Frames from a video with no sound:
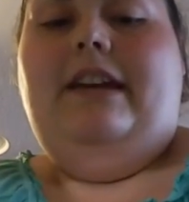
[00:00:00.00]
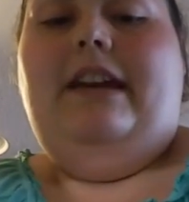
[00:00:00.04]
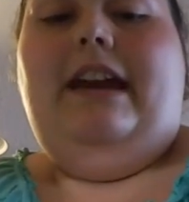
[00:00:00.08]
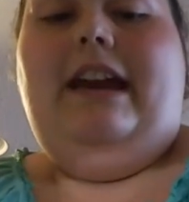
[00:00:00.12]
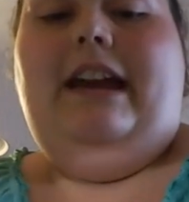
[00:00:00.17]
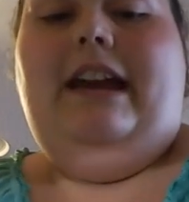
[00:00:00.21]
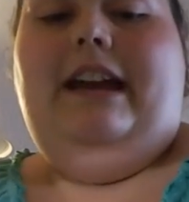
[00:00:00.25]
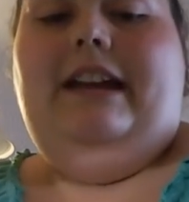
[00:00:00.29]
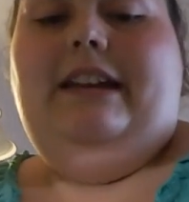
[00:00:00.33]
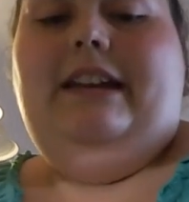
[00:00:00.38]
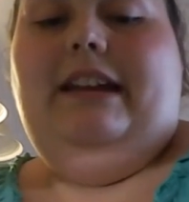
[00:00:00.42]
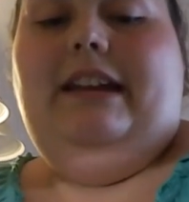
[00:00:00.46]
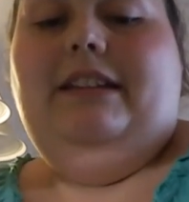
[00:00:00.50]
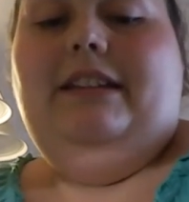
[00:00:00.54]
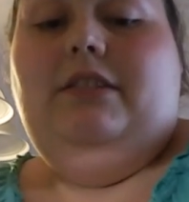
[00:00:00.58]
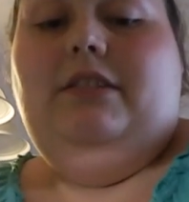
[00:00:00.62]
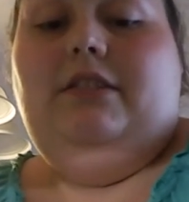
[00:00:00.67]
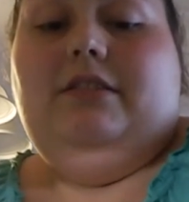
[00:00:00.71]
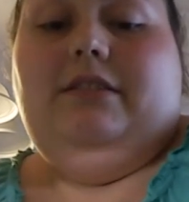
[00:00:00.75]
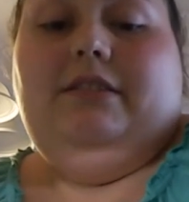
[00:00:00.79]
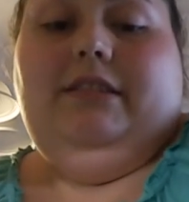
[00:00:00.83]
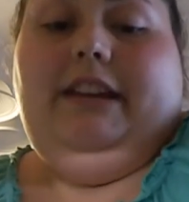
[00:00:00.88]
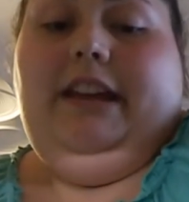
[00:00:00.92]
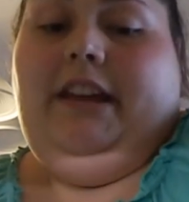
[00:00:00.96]
And it
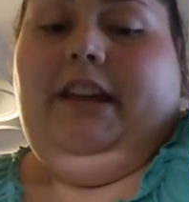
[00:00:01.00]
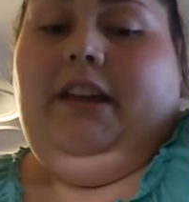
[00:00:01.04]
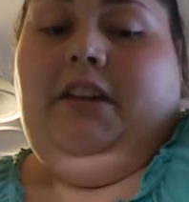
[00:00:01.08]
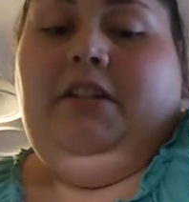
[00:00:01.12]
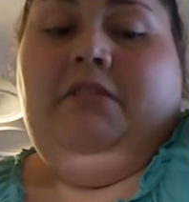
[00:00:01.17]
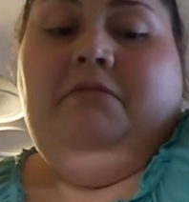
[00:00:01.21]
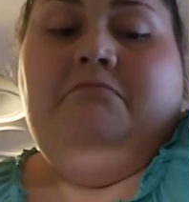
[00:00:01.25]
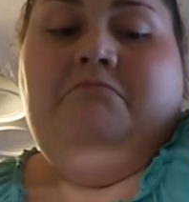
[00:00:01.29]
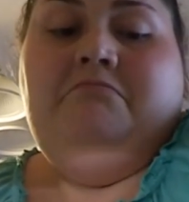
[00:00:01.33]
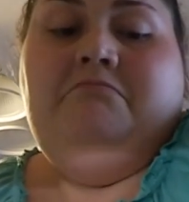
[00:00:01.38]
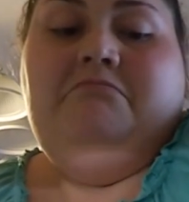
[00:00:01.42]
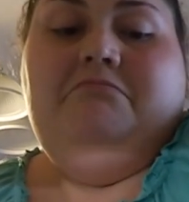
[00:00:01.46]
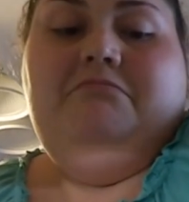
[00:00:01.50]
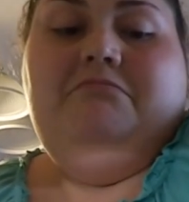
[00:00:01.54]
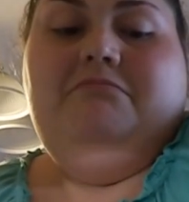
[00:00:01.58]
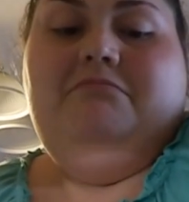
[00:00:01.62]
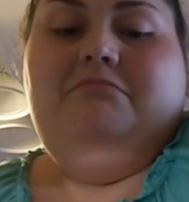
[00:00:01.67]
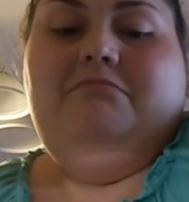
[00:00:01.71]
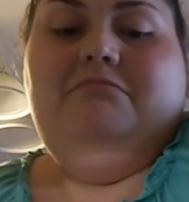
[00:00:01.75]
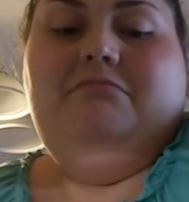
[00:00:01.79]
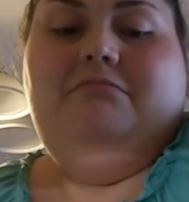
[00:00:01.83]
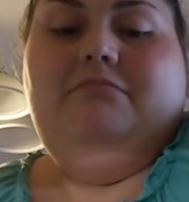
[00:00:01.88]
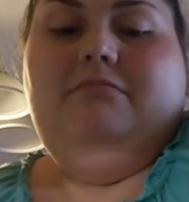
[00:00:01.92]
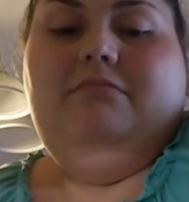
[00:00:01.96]
looked like
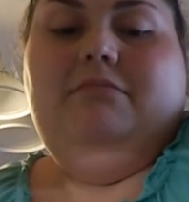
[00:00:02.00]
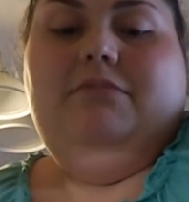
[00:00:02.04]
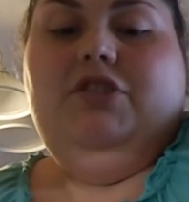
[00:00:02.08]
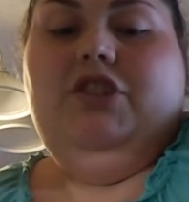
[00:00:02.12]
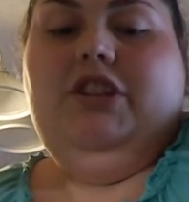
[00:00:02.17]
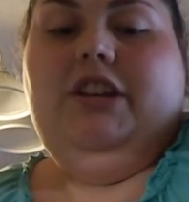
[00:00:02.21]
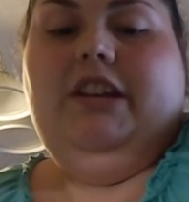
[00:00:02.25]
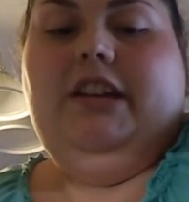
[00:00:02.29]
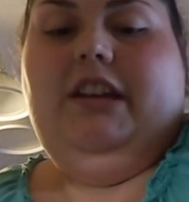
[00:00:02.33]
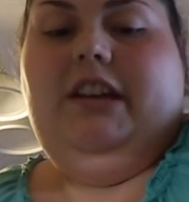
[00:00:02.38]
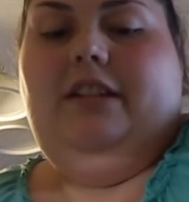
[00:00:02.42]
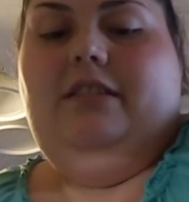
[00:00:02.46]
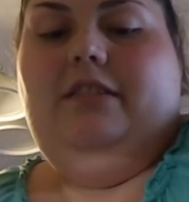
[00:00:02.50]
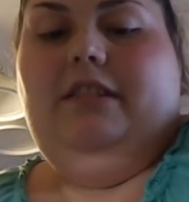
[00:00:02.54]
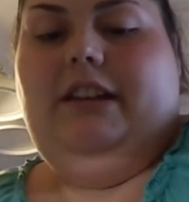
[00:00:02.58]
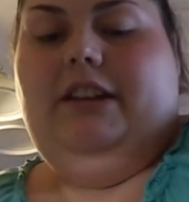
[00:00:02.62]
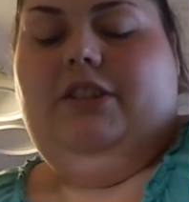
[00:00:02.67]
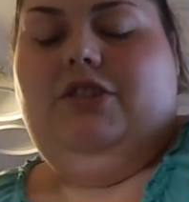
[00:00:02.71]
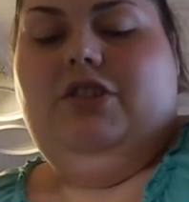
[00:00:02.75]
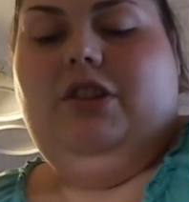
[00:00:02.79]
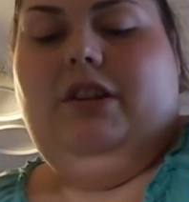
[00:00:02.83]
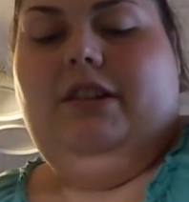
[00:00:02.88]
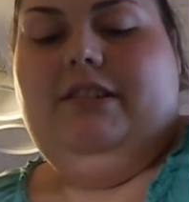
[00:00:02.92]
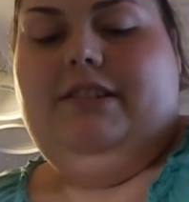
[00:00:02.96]
chicken,
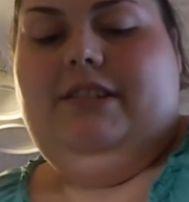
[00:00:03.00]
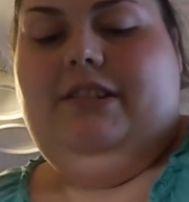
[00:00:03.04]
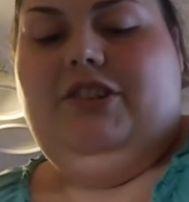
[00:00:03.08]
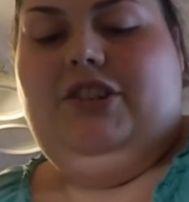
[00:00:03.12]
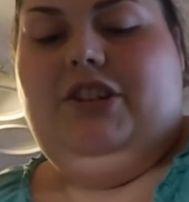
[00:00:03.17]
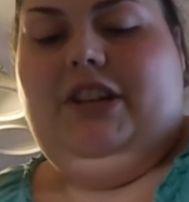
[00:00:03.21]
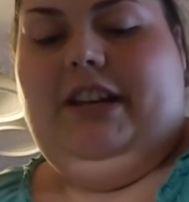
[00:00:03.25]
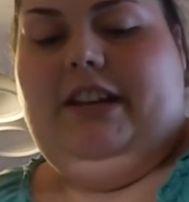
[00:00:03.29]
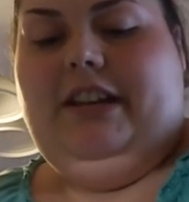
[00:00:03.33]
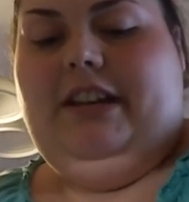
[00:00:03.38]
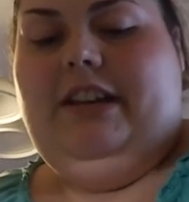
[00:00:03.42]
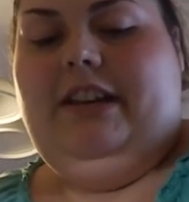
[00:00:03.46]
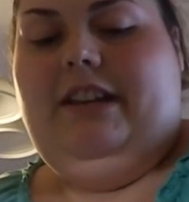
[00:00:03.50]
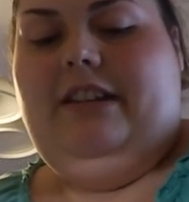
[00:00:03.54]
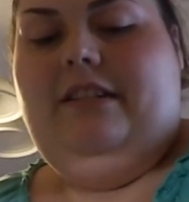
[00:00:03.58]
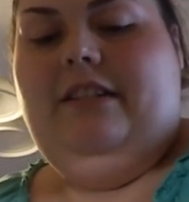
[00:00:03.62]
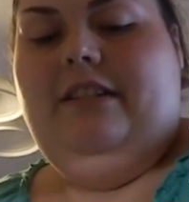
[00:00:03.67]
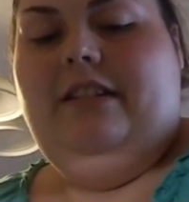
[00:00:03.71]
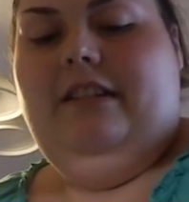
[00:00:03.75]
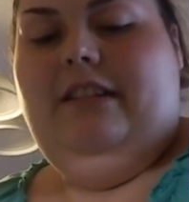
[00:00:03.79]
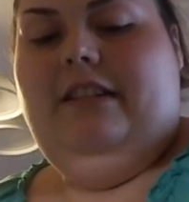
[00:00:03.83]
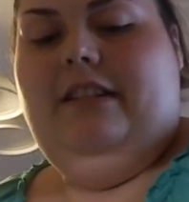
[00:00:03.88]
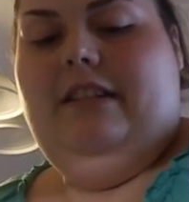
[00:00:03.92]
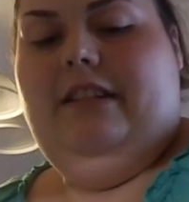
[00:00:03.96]
like chunks of chicken
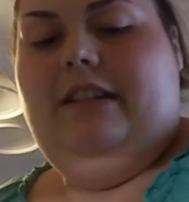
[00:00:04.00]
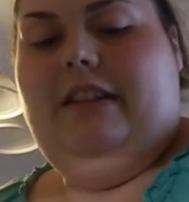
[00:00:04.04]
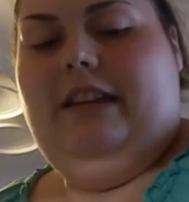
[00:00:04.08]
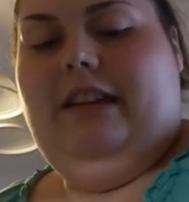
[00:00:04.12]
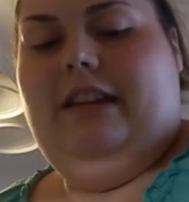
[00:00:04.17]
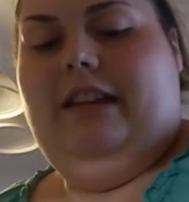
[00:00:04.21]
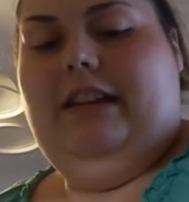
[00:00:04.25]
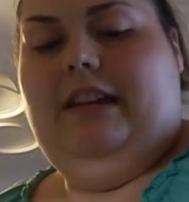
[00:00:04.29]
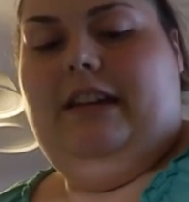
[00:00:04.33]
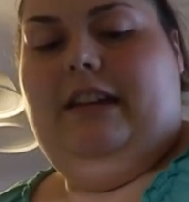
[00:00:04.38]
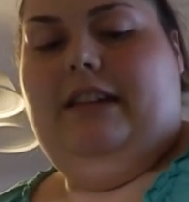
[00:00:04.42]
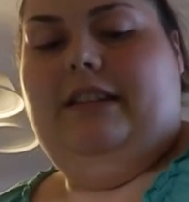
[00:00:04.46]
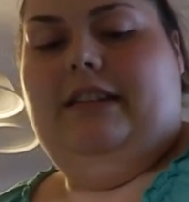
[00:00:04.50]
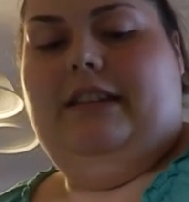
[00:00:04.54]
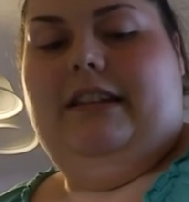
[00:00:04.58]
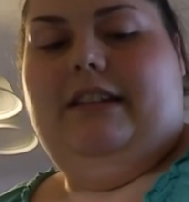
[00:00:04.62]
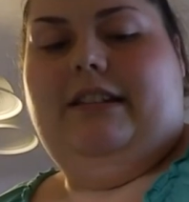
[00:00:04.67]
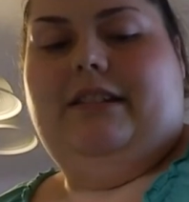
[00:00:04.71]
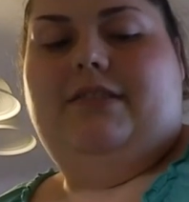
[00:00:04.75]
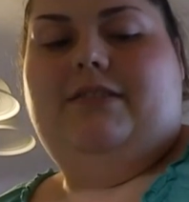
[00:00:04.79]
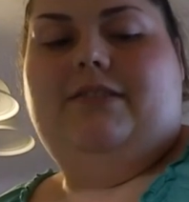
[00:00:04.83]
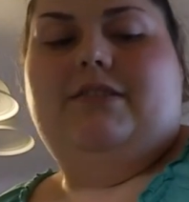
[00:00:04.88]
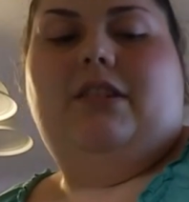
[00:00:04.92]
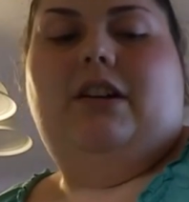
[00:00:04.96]
in like
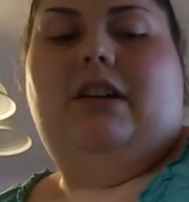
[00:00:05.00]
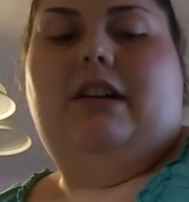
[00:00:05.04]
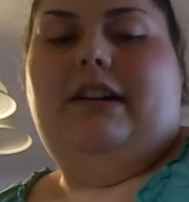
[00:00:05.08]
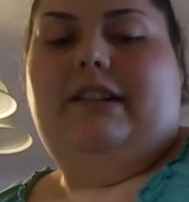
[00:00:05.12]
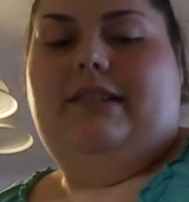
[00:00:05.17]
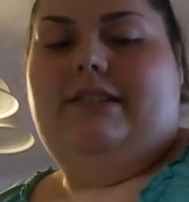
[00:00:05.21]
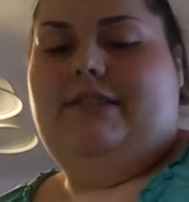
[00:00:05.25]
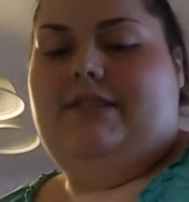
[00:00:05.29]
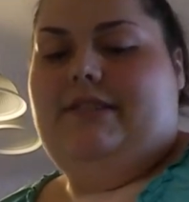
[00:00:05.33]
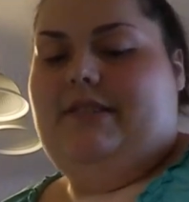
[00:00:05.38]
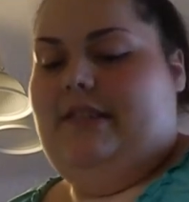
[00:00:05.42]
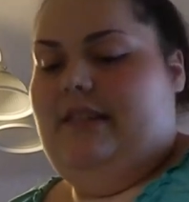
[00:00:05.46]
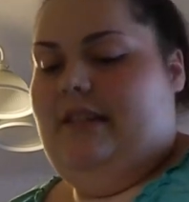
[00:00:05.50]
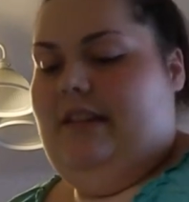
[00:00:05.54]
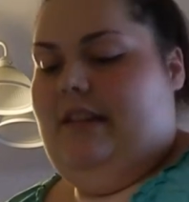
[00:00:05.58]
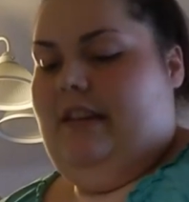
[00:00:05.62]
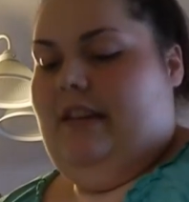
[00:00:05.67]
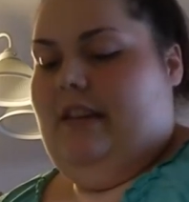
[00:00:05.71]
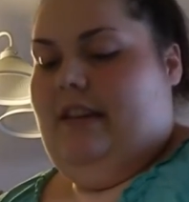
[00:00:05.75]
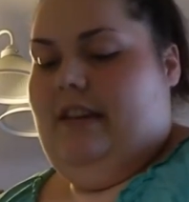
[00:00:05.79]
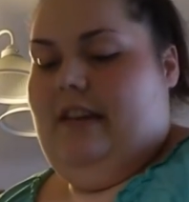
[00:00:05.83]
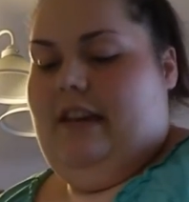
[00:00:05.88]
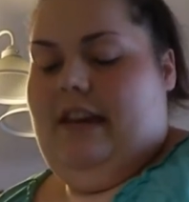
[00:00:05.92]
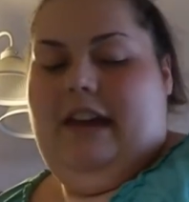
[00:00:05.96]
a sauce.
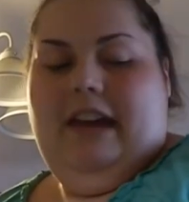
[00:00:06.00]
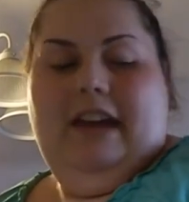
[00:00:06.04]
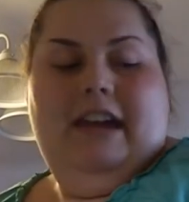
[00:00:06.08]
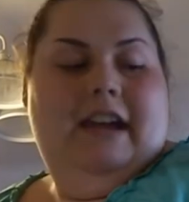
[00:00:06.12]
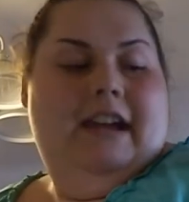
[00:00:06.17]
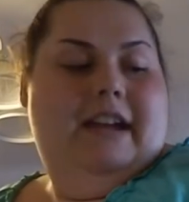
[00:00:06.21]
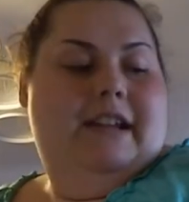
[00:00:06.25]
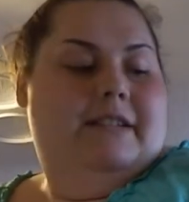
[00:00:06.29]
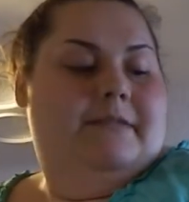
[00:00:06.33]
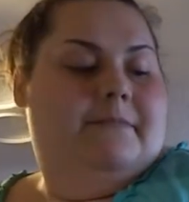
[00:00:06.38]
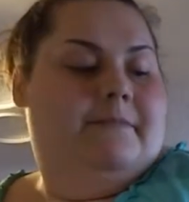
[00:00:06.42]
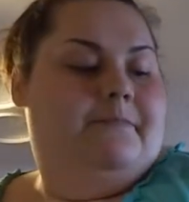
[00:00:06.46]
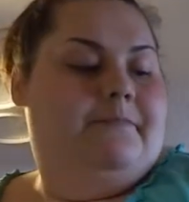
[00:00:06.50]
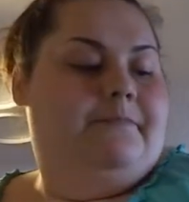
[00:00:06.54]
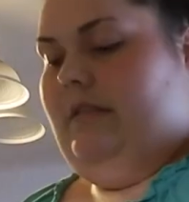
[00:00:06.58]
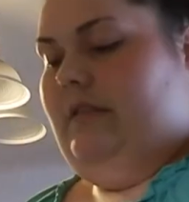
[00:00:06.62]
And